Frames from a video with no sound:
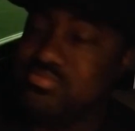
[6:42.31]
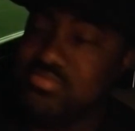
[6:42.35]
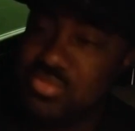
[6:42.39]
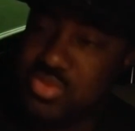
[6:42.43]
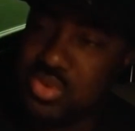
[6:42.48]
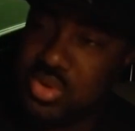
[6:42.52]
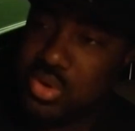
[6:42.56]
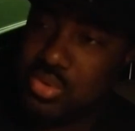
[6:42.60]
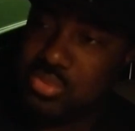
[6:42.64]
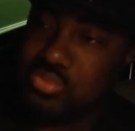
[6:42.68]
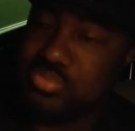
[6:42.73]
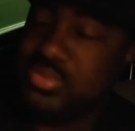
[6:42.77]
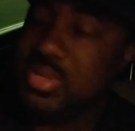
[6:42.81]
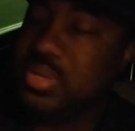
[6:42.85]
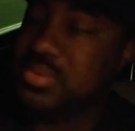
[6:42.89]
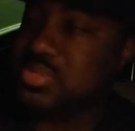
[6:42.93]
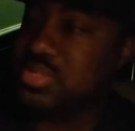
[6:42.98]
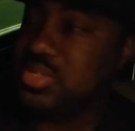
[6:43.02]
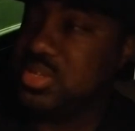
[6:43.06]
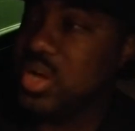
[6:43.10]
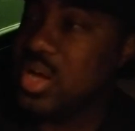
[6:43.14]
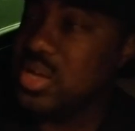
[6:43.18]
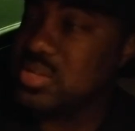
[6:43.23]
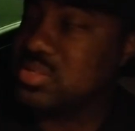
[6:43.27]
you know,
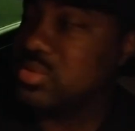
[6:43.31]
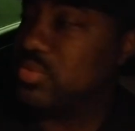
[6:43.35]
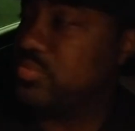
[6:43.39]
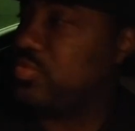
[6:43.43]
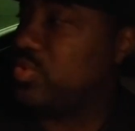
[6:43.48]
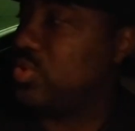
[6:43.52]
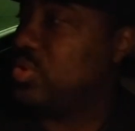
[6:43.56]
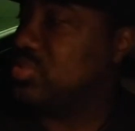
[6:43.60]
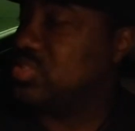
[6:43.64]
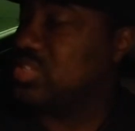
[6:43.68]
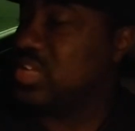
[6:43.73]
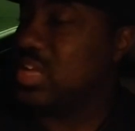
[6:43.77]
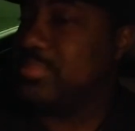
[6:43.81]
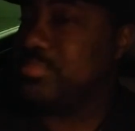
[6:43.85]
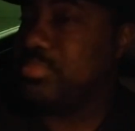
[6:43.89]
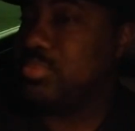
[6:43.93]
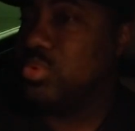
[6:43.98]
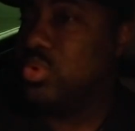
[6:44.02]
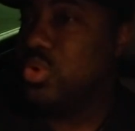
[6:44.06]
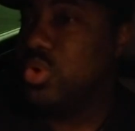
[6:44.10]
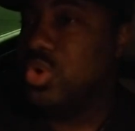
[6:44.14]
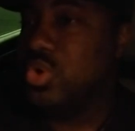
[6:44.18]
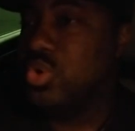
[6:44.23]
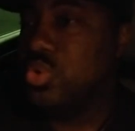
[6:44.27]
Nipsey Hussle, for
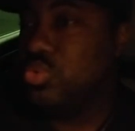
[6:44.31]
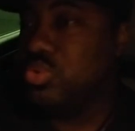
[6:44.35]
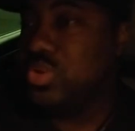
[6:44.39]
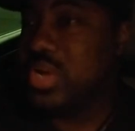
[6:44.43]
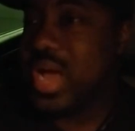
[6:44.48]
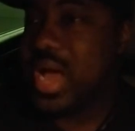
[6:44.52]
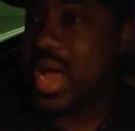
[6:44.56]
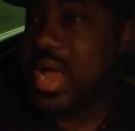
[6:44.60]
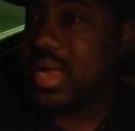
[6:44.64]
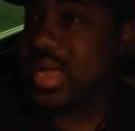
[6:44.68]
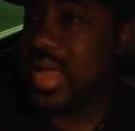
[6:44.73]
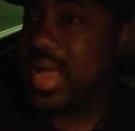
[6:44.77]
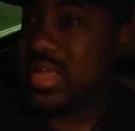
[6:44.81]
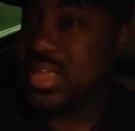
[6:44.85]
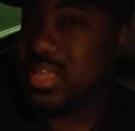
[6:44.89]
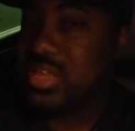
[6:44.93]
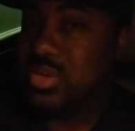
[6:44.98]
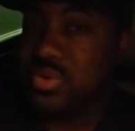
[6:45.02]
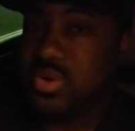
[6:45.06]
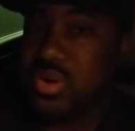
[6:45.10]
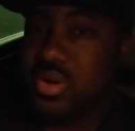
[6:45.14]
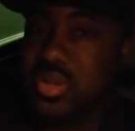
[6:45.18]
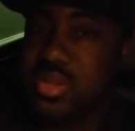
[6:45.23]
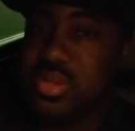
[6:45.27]
example, who died, got
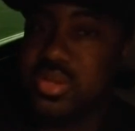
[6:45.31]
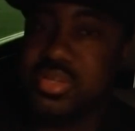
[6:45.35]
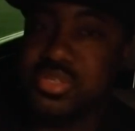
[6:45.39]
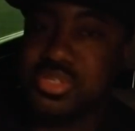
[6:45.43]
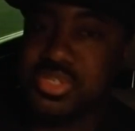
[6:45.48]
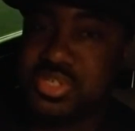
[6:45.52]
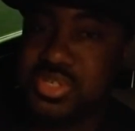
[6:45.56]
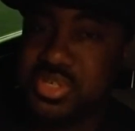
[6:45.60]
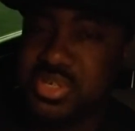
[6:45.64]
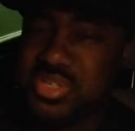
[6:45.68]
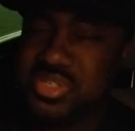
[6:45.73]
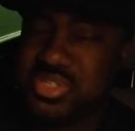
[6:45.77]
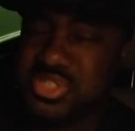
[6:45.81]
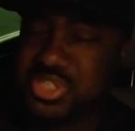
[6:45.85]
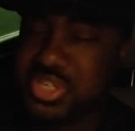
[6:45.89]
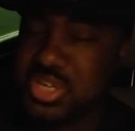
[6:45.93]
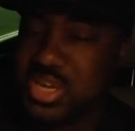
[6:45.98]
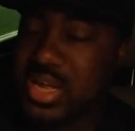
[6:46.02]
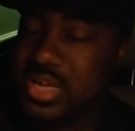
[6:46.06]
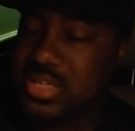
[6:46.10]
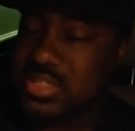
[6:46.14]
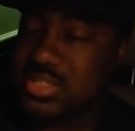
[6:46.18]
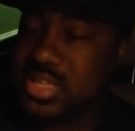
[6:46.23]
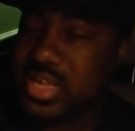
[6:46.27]
killed earlier this year and shit
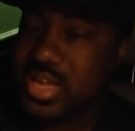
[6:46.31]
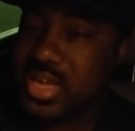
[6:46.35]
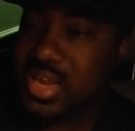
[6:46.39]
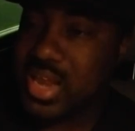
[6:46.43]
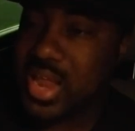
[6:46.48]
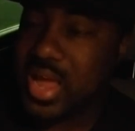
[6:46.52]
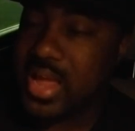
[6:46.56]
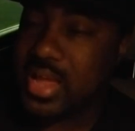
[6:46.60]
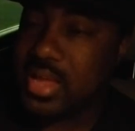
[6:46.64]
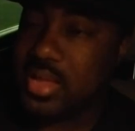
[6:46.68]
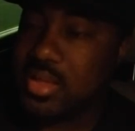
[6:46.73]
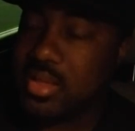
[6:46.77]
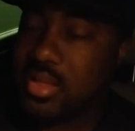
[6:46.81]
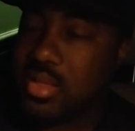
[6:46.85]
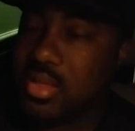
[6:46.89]
like that. Like,